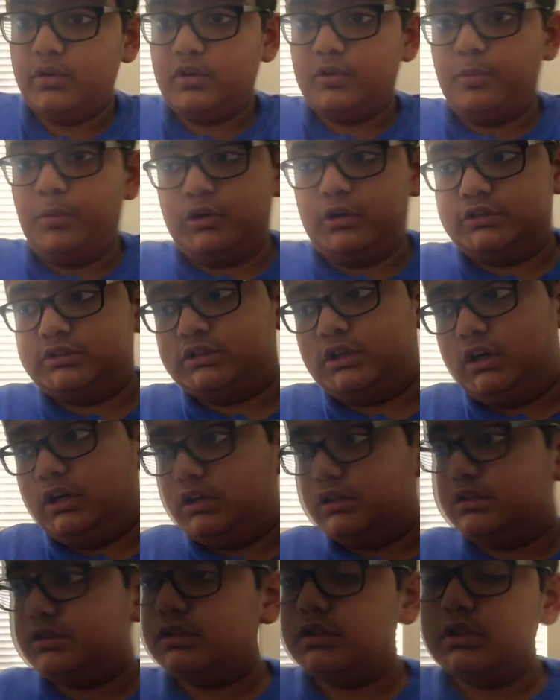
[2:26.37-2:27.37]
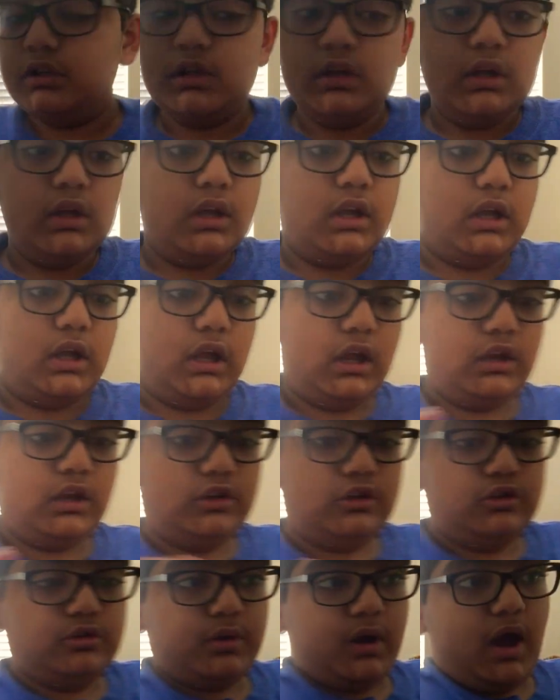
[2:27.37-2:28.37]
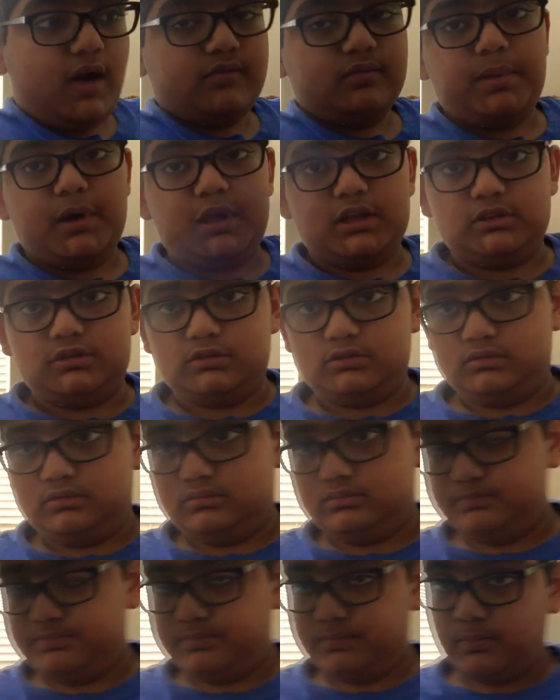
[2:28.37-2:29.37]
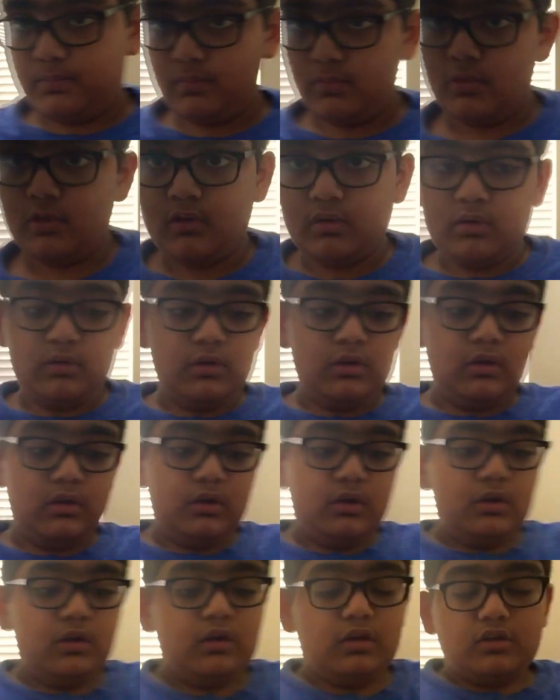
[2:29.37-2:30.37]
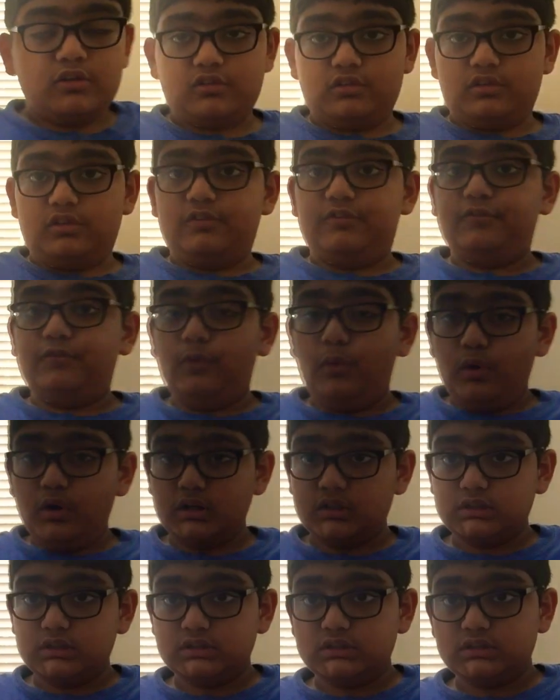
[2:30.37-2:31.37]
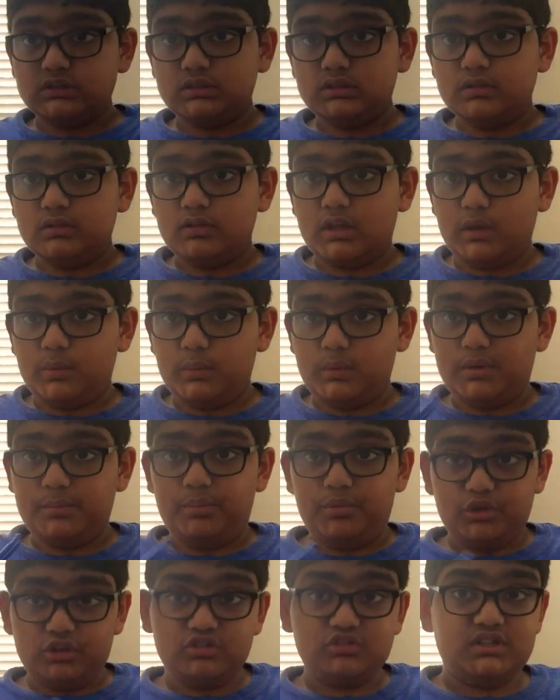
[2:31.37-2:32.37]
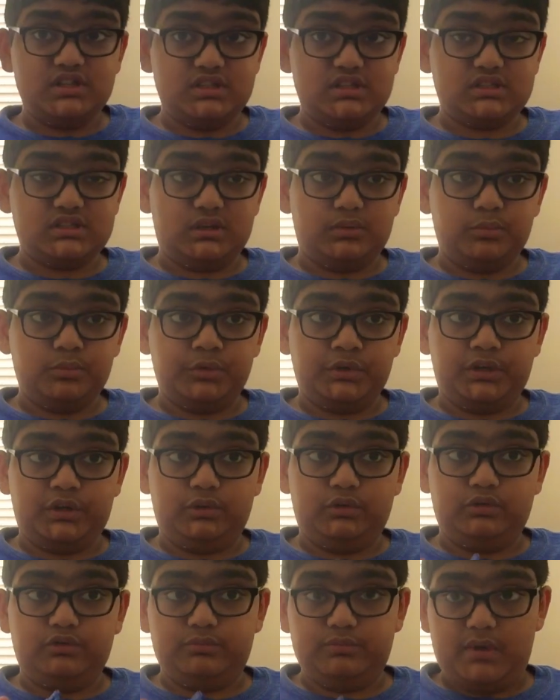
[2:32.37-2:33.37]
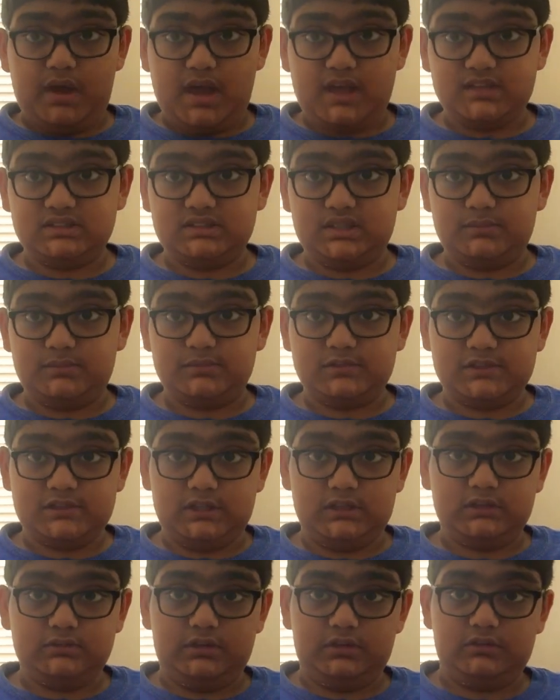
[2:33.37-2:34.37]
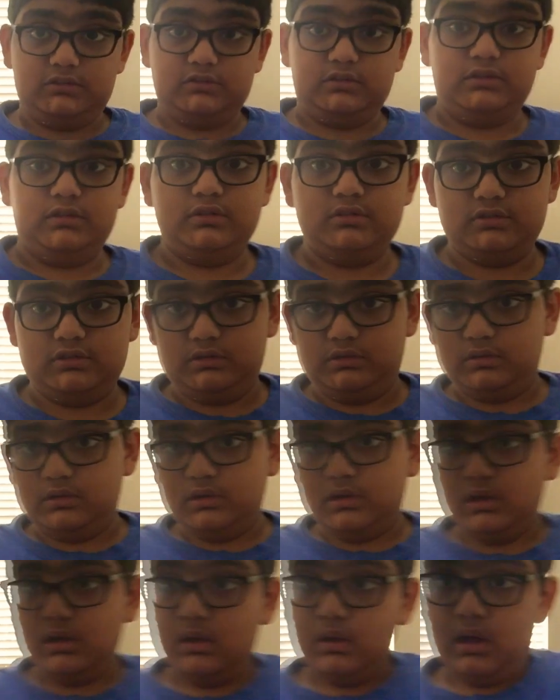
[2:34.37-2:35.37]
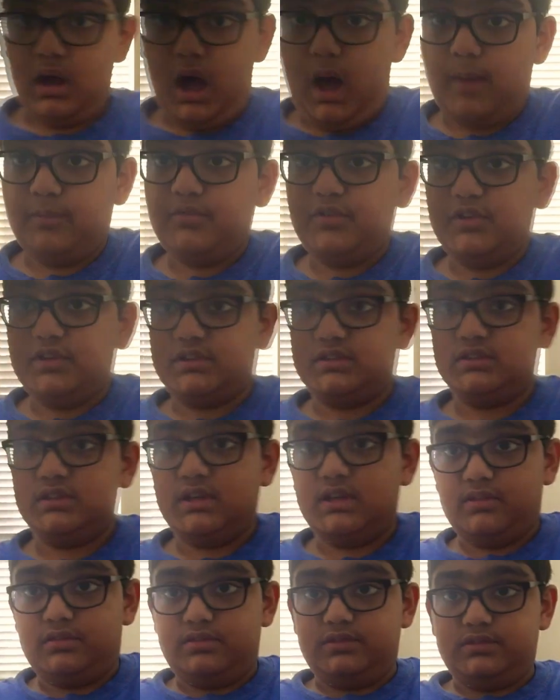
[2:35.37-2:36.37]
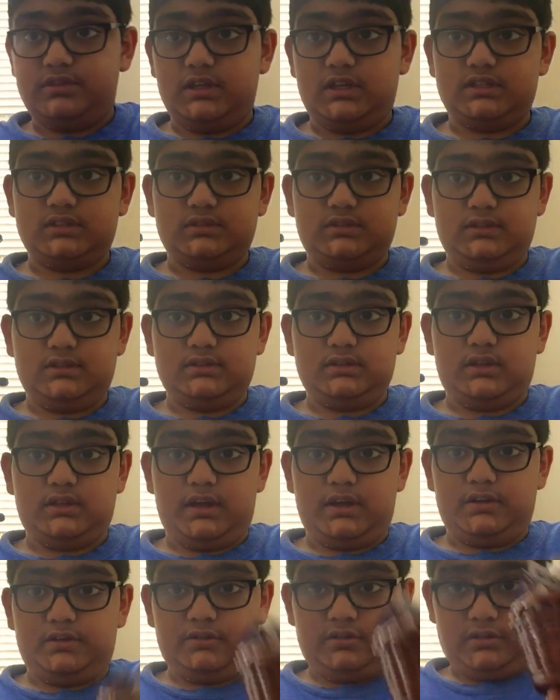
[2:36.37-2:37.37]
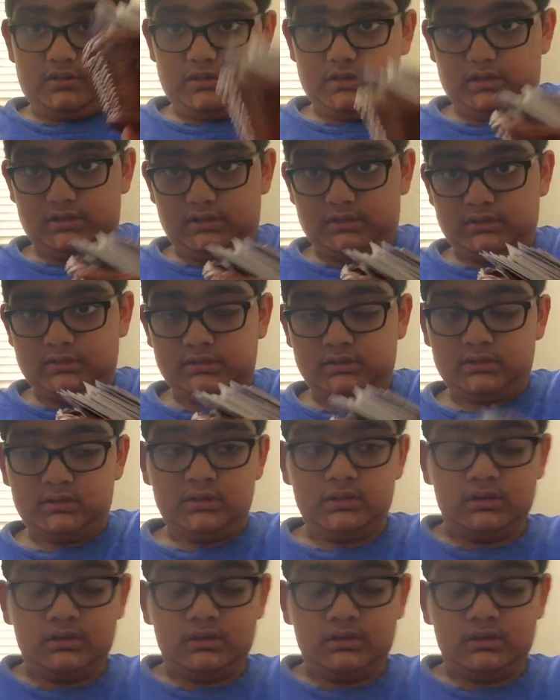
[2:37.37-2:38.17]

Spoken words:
sports cards and you have a pencil. So the force, they want to push these somewhere, equals mass times acceleration. So obviously this one is lighter than this.